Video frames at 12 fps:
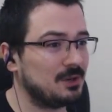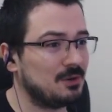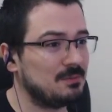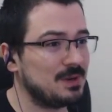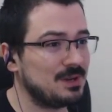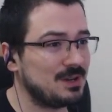oh
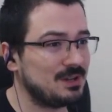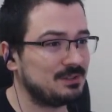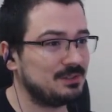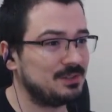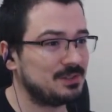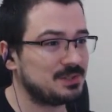my god,
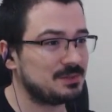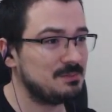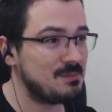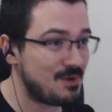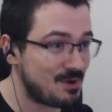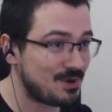there's
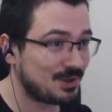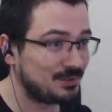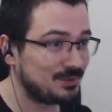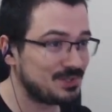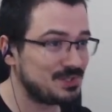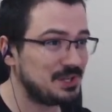more to
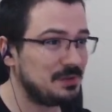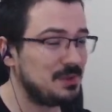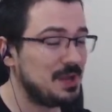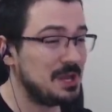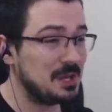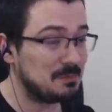this game,
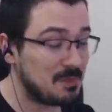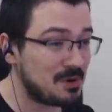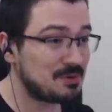more